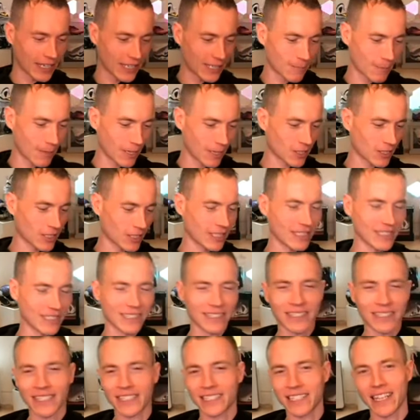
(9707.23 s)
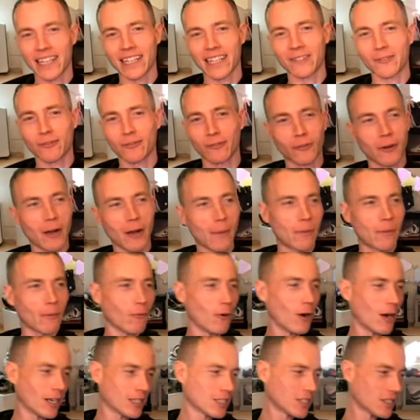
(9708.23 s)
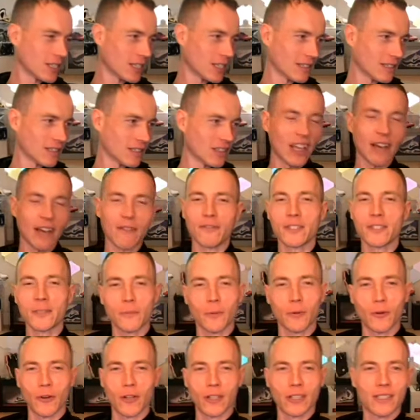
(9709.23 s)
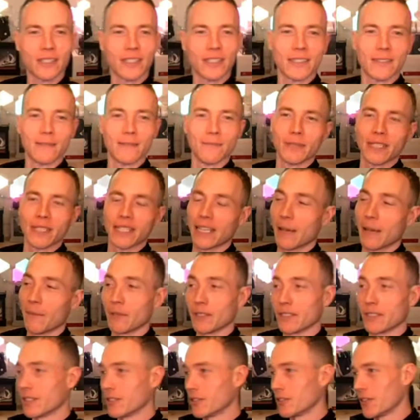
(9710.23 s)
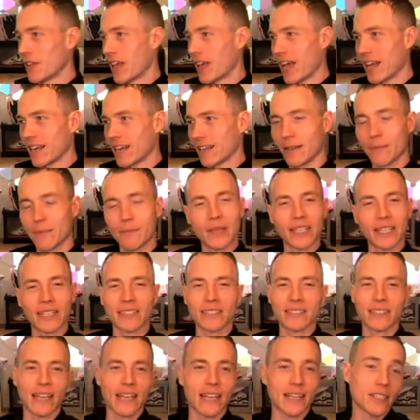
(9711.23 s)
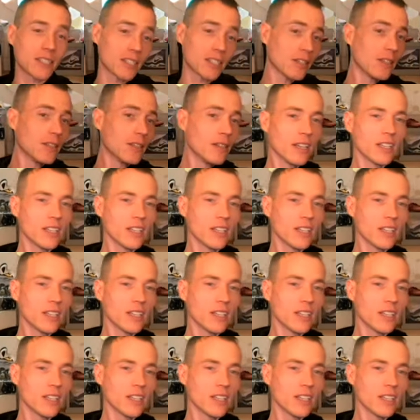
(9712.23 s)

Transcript: especially as a DJ that grew up and watched it and loved sports, and being able to do that in the biggest stage, you